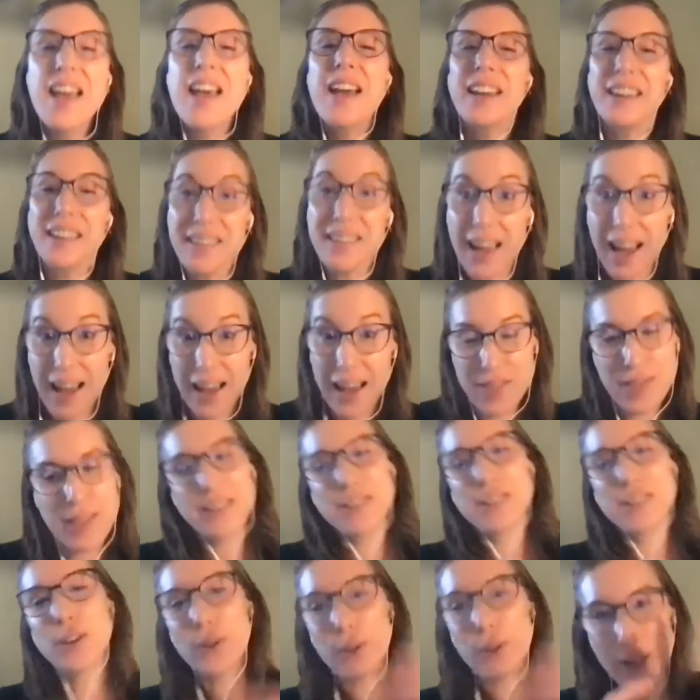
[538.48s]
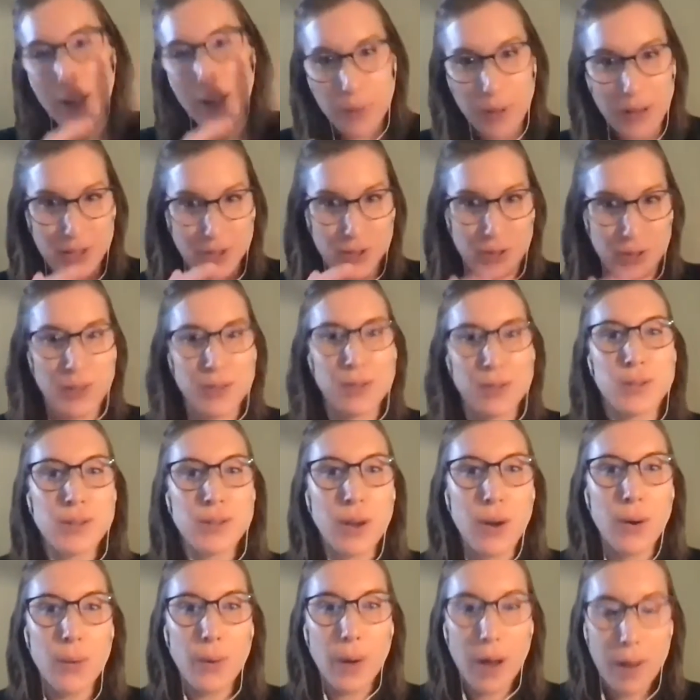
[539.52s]
Yeah, that's a great question.
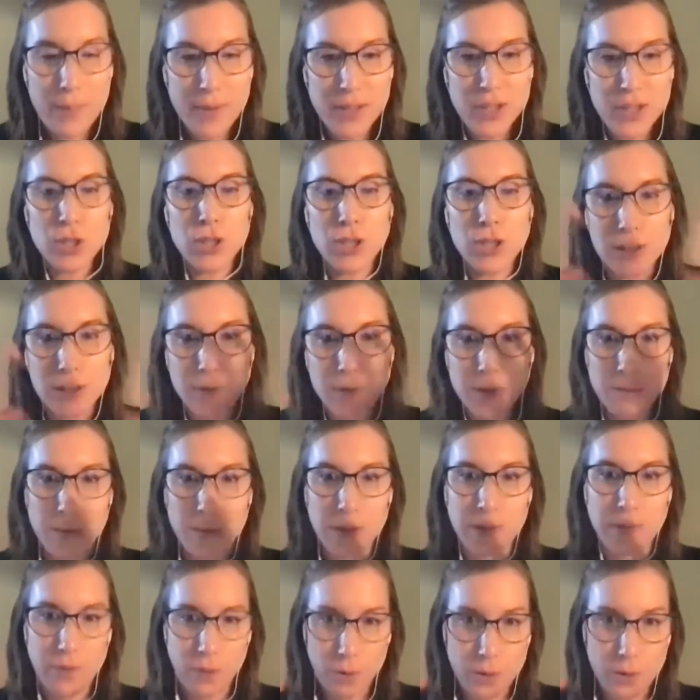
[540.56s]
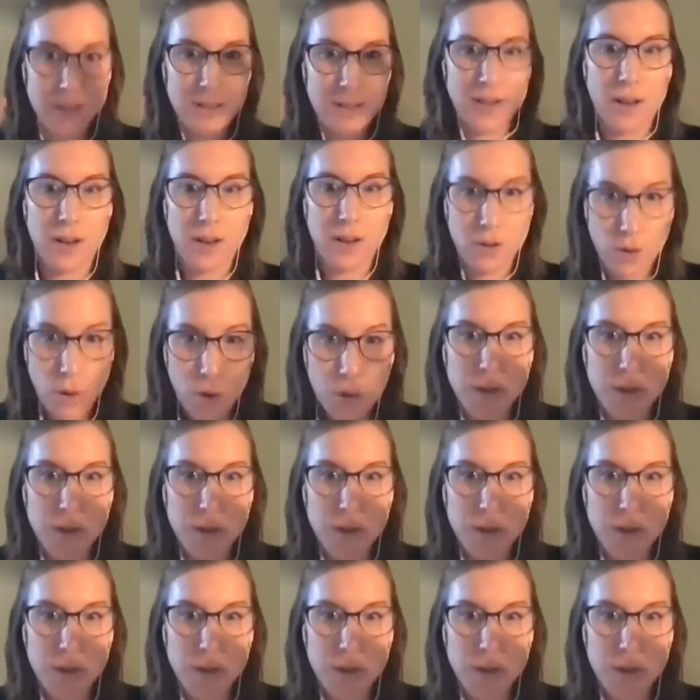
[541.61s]
So, I mean, she was really focused on those